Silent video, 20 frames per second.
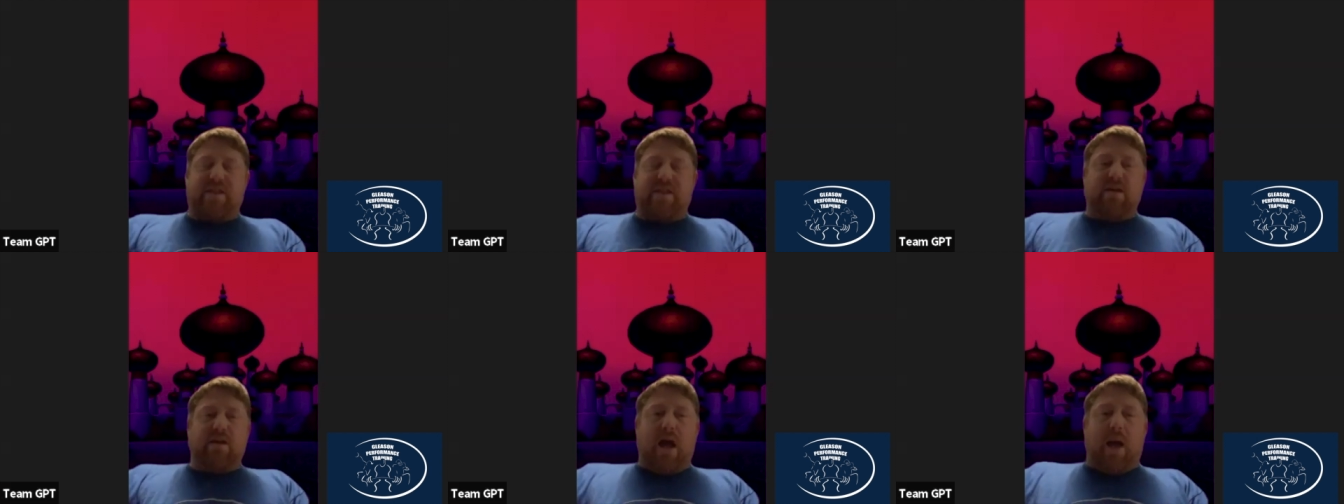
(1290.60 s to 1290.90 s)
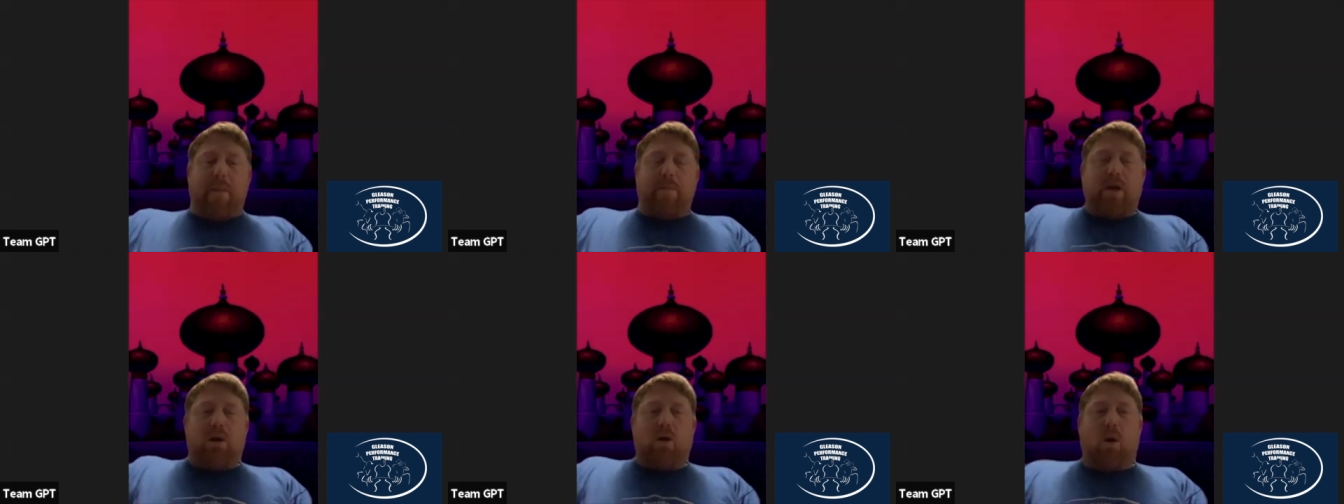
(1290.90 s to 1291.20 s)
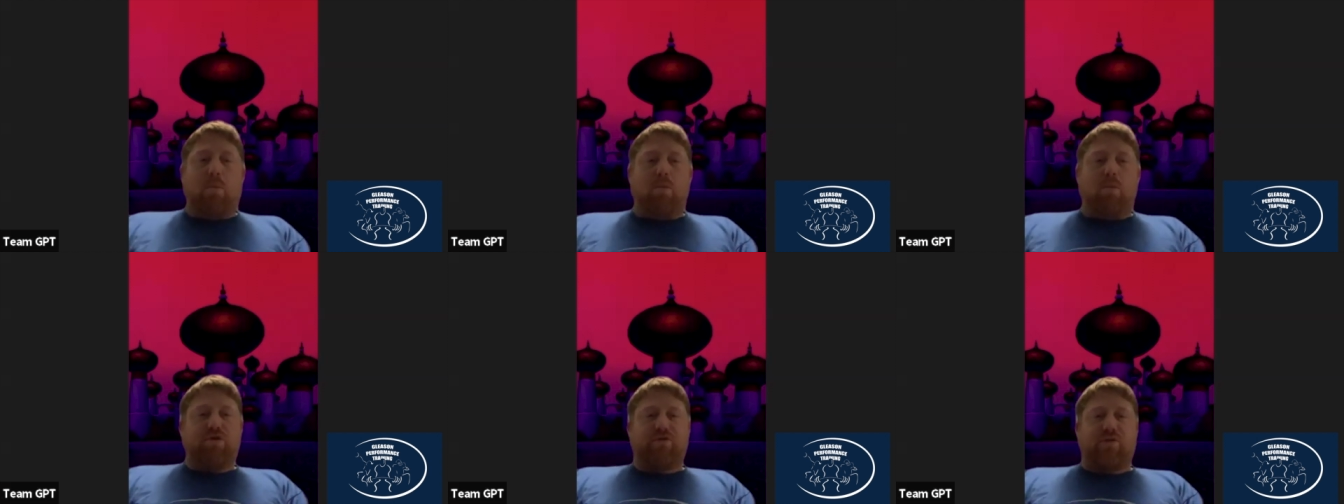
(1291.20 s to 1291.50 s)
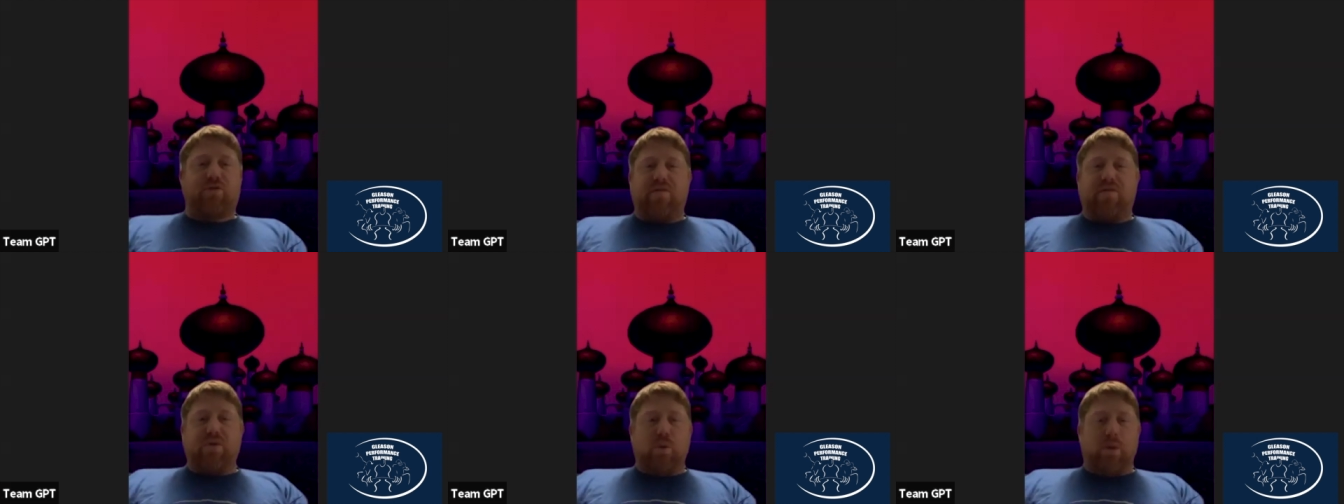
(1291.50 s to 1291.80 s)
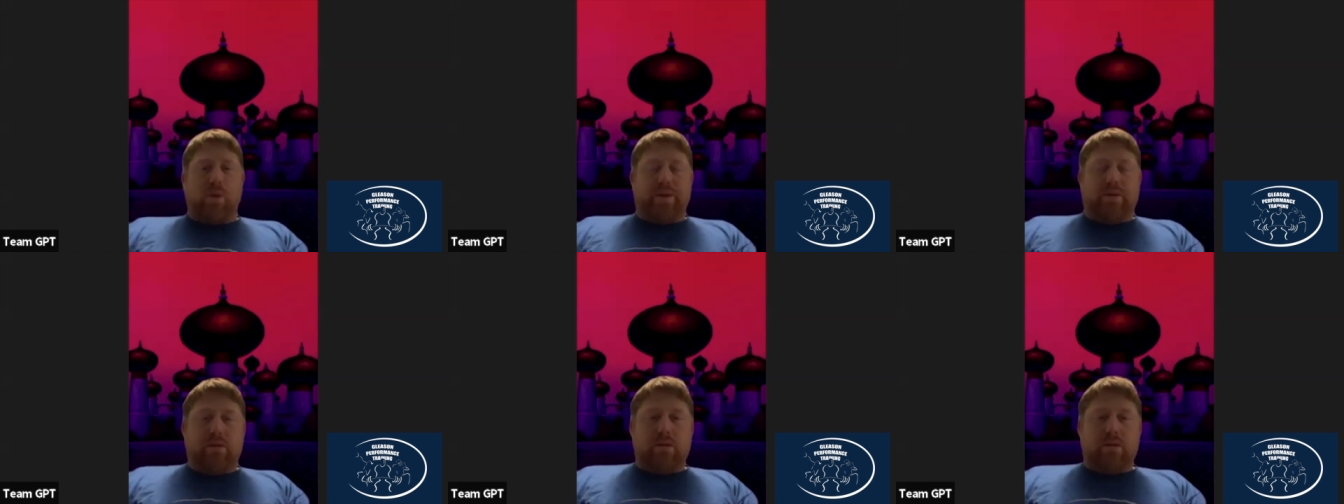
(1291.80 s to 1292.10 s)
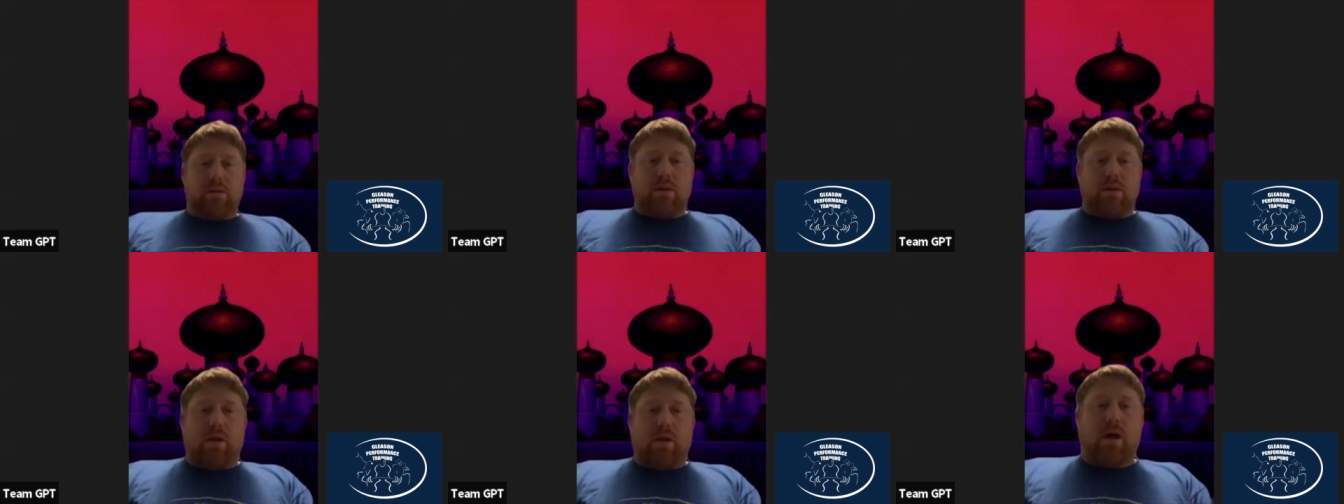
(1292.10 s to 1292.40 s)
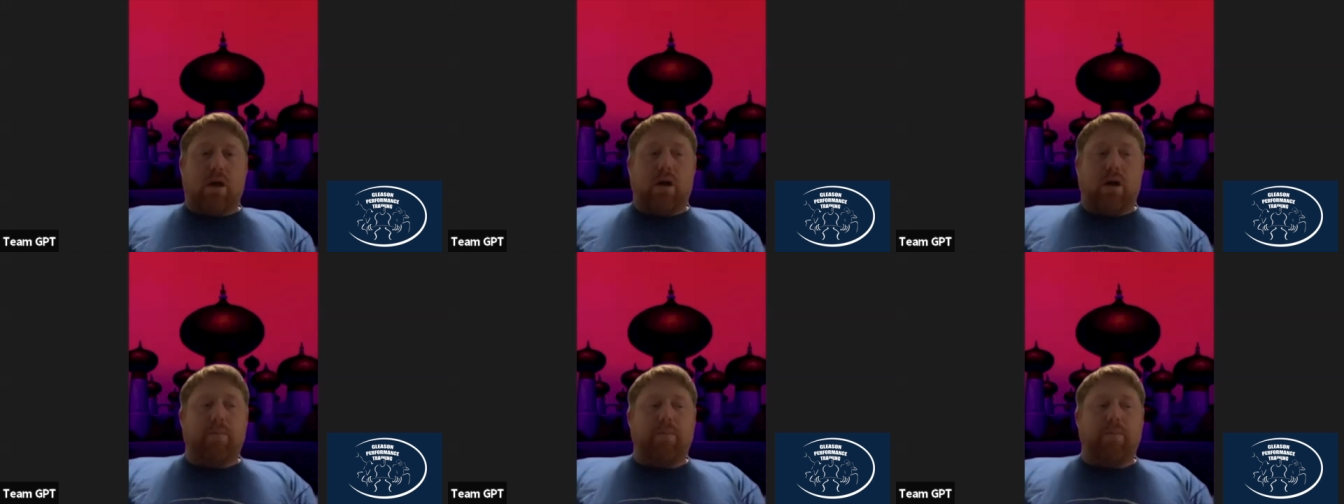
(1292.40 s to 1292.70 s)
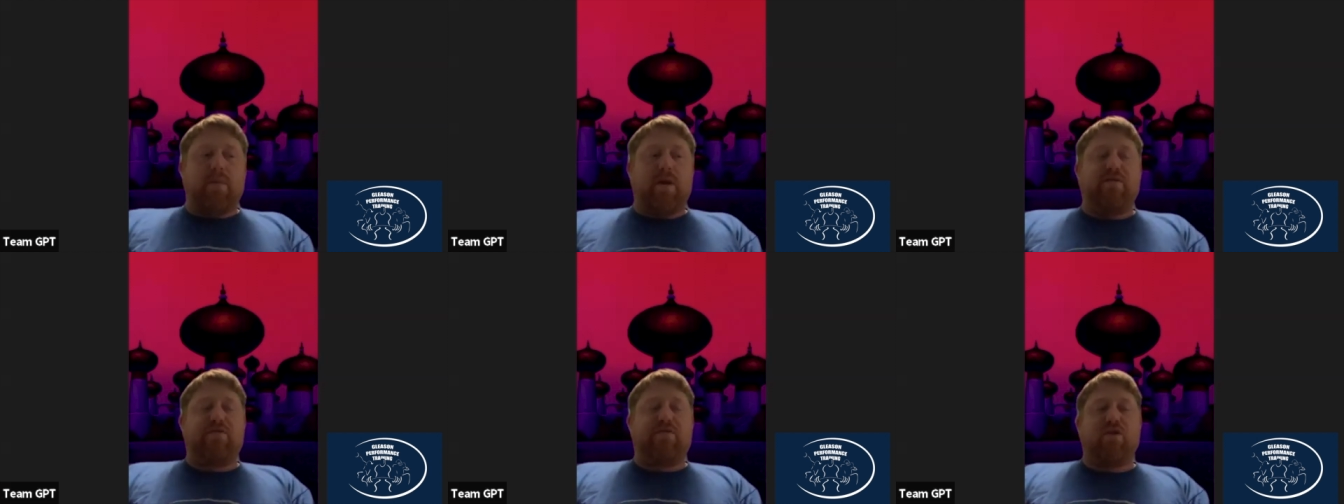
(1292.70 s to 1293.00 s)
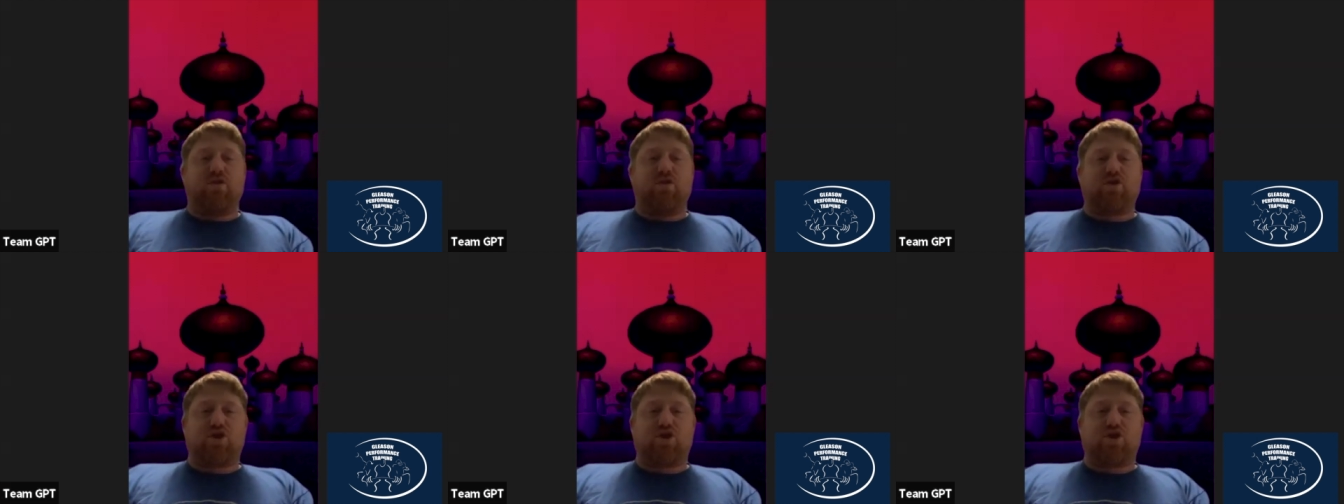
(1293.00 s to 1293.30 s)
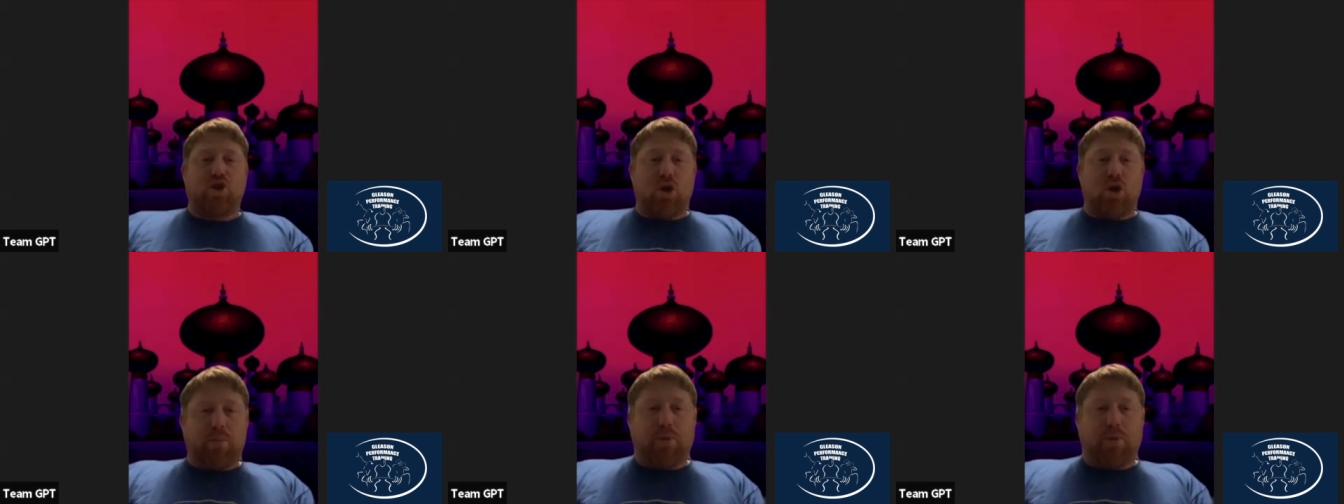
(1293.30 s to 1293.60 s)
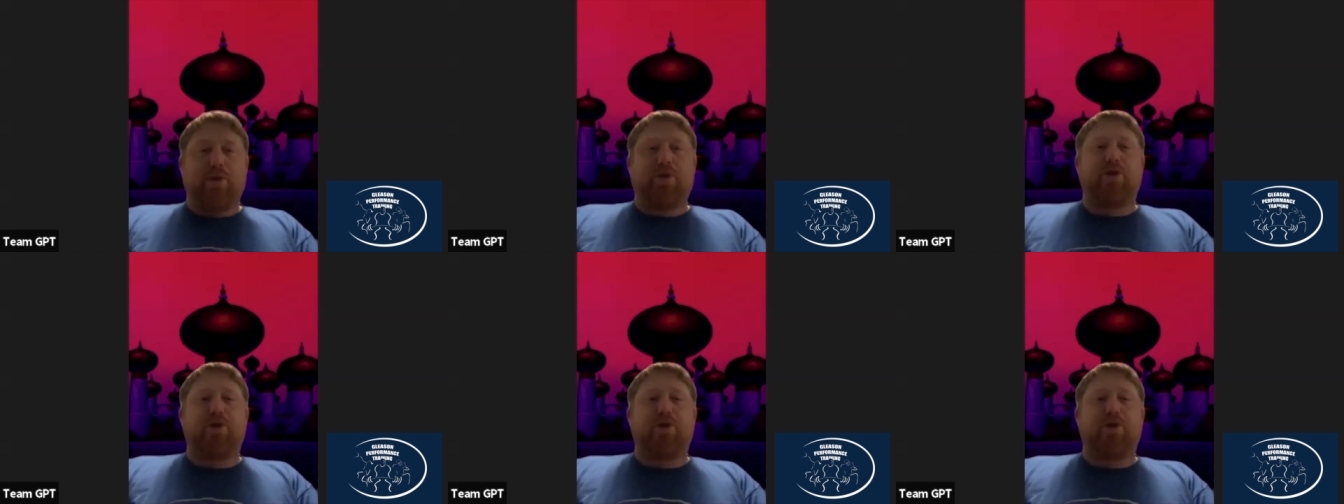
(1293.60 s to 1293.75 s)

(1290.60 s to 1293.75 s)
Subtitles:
I mean, almost for everyone. If you're super